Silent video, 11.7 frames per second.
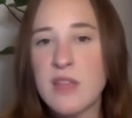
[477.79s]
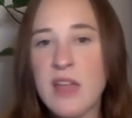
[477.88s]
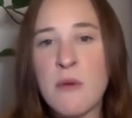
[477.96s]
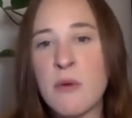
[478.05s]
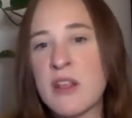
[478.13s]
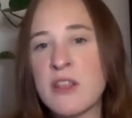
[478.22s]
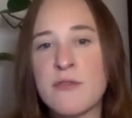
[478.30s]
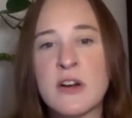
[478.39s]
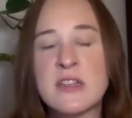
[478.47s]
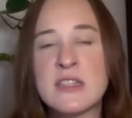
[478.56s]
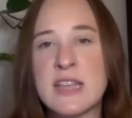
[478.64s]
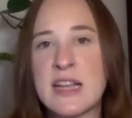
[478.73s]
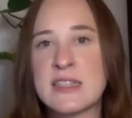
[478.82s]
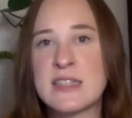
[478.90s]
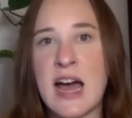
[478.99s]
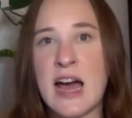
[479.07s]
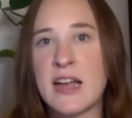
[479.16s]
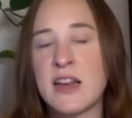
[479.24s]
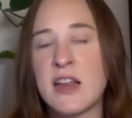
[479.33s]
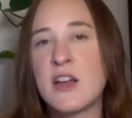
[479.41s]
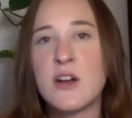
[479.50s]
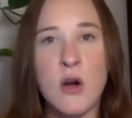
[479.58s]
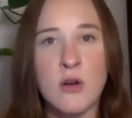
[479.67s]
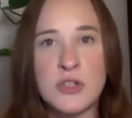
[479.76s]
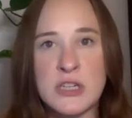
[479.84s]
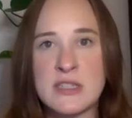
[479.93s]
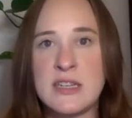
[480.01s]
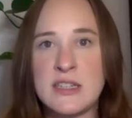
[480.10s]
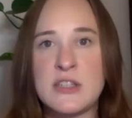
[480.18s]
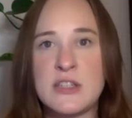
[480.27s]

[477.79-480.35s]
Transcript: And one of the first things that coaches need to